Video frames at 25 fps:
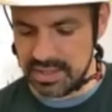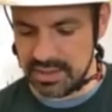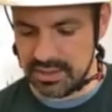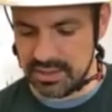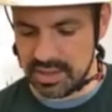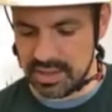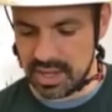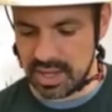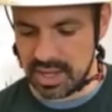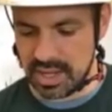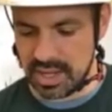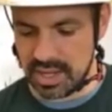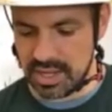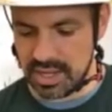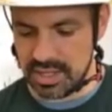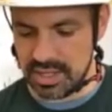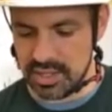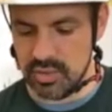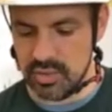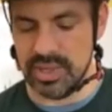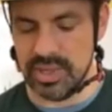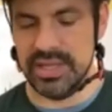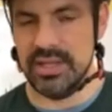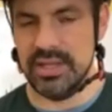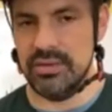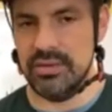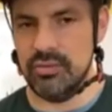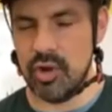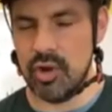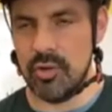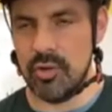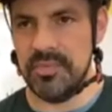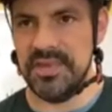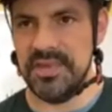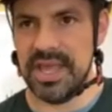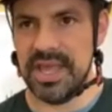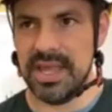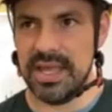uh, New England
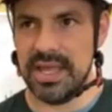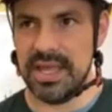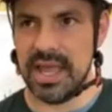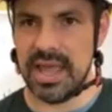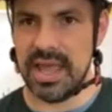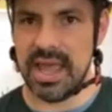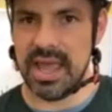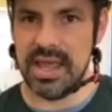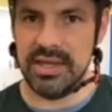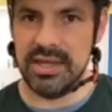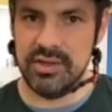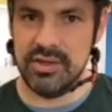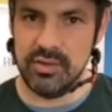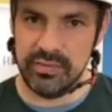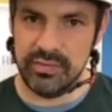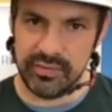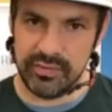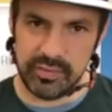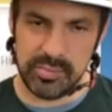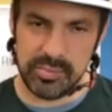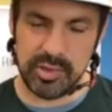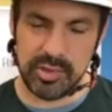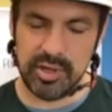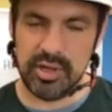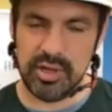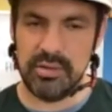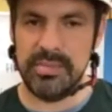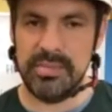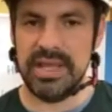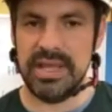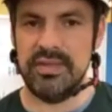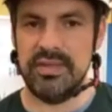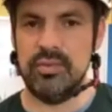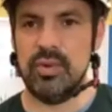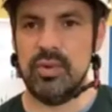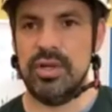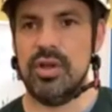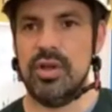Ropes, AKA Teufelberger,
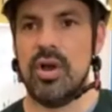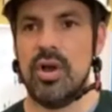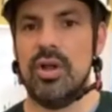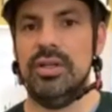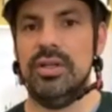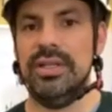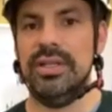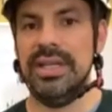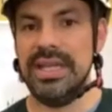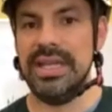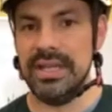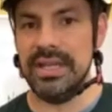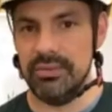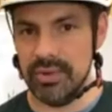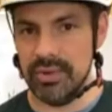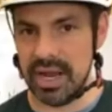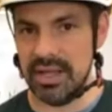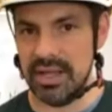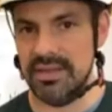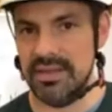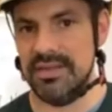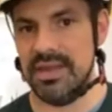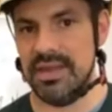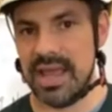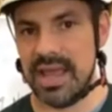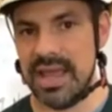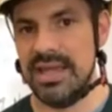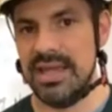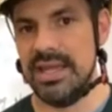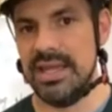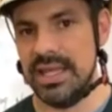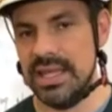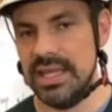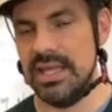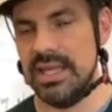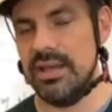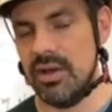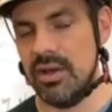makes one called Nerex,
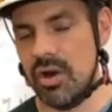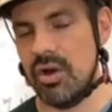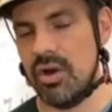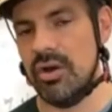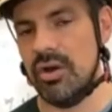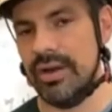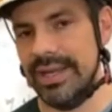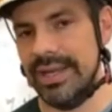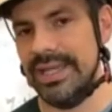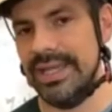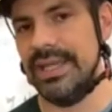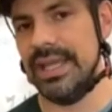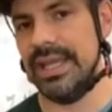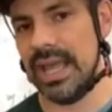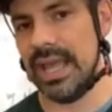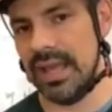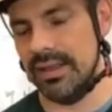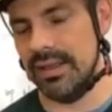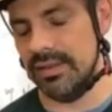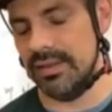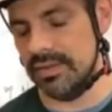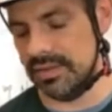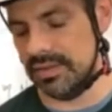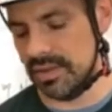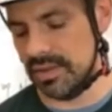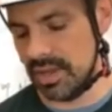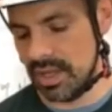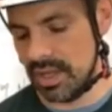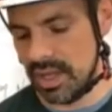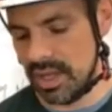N-E-R-E-X.